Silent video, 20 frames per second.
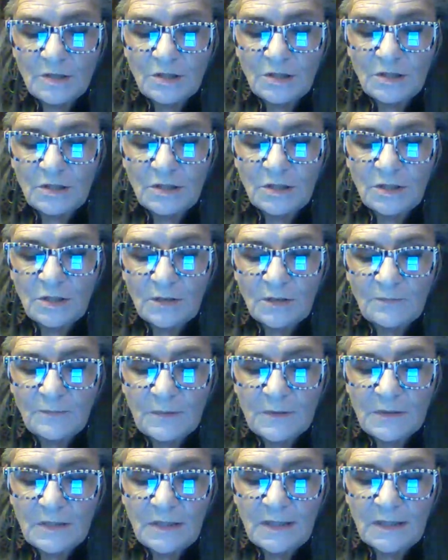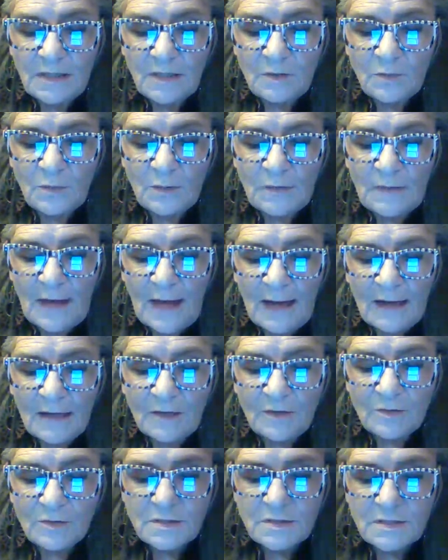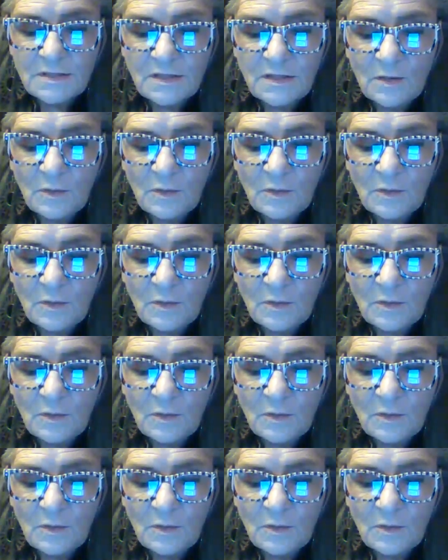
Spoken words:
She could have predicted with accuracy